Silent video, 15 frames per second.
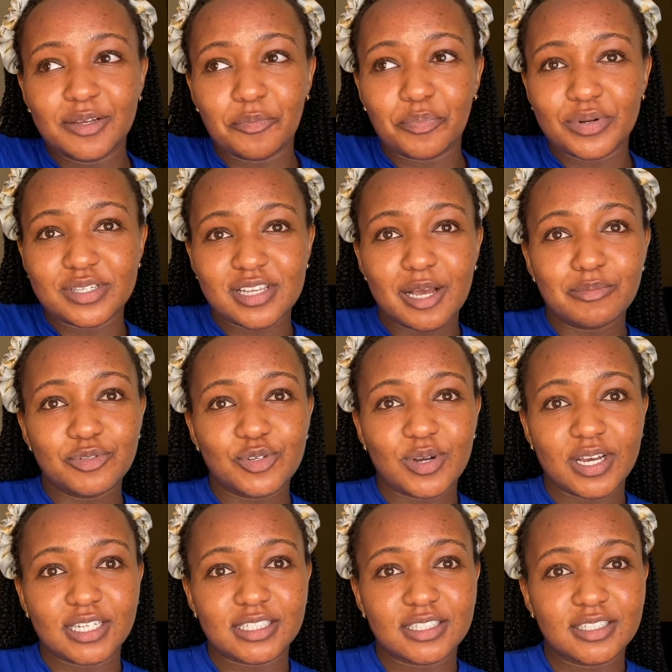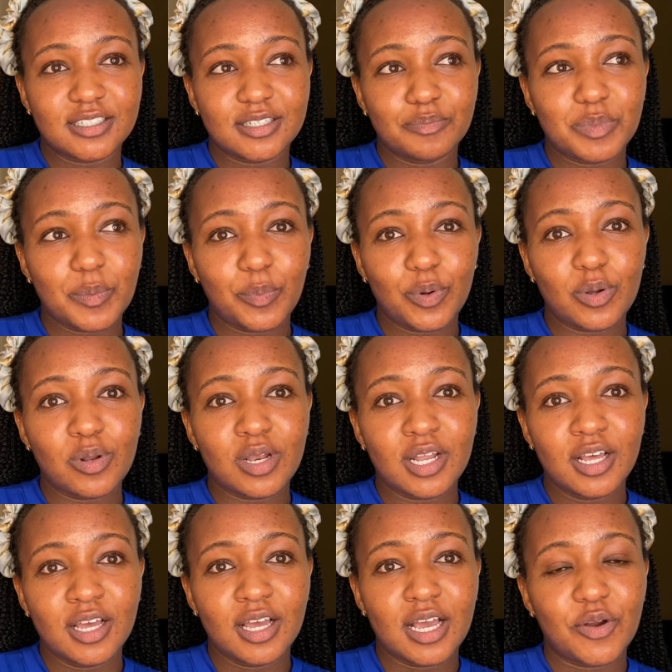presumptuous. People
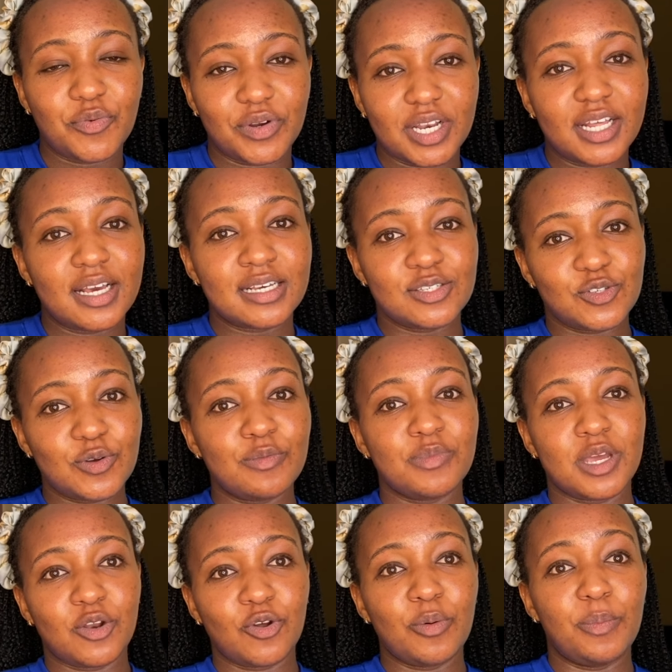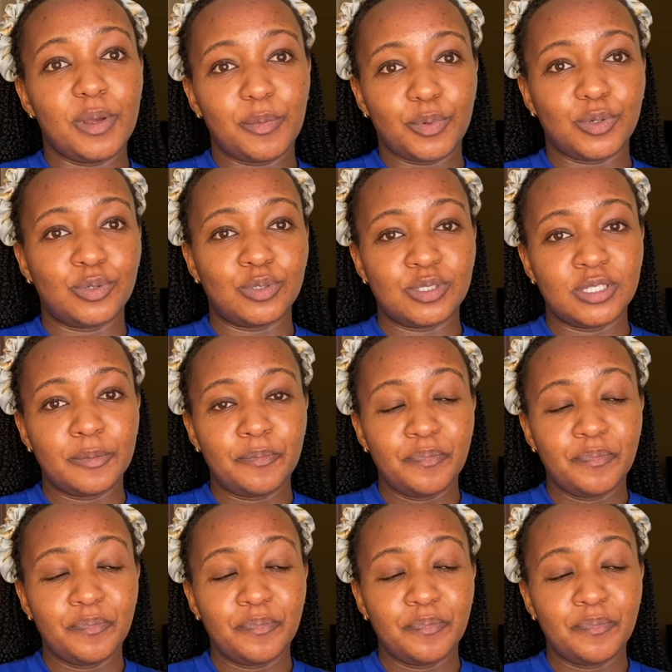really assume they know people.